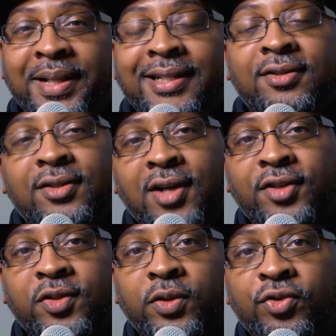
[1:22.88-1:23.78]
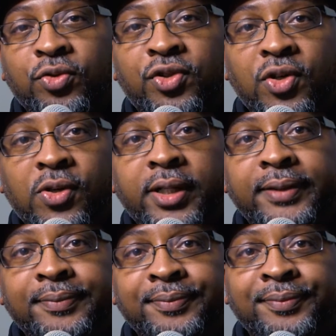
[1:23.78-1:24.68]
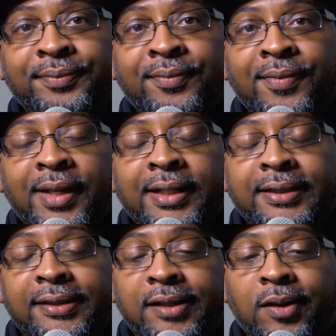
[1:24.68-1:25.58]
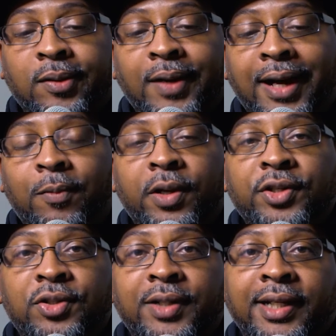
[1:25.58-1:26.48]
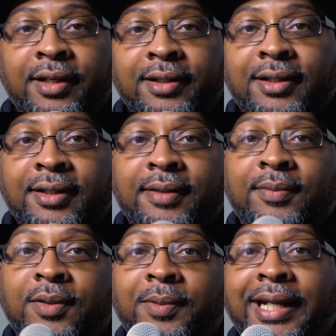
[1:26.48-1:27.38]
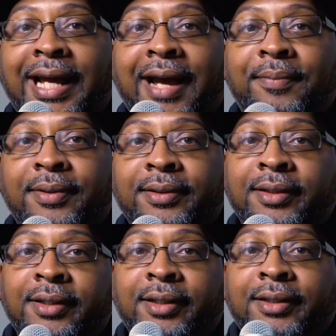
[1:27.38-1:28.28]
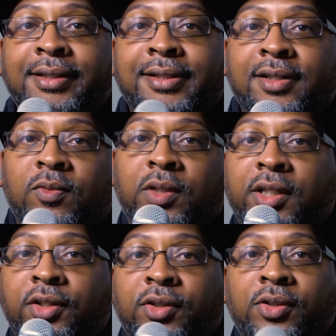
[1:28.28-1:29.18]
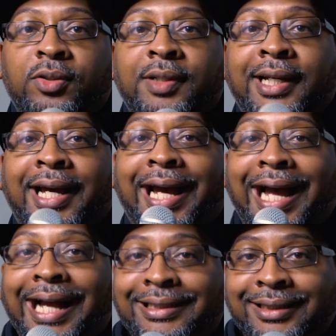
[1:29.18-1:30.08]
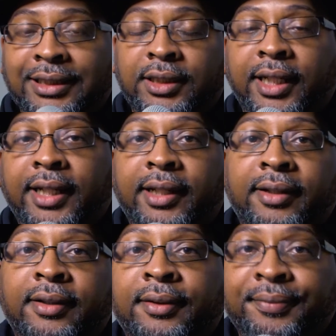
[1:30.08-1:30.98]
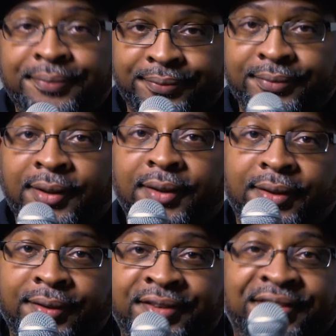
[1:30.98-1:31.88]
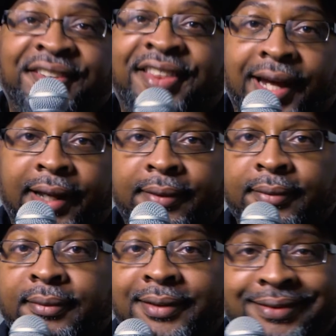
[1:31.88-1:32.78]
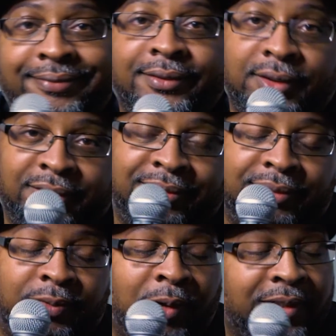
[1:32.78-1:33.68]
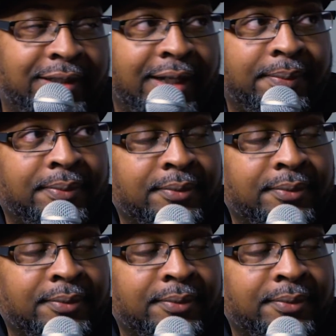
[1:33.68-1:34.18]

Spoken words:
But this is also a true story, so I wanted you to hear the clip of when it happened. This is when the dude actually did do the thing. Roll the tape.